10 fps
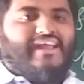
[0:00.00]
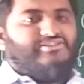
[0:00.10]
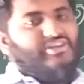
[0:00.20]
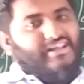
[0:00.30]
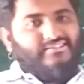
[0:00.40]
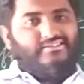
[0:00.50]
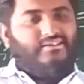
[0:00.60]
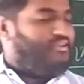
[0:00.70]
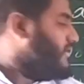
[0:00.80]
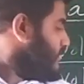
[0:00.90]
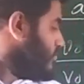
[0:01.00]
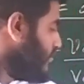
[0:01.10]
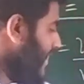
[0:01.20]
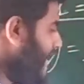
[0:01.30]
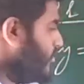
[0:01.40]
edge length.
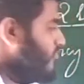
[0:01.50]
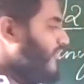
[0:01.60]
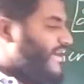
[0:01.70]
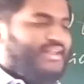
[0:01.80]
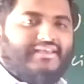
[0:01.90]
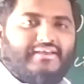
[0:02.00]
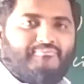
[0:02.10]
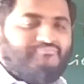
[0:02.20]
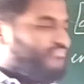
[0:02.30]
So a cube we are taking.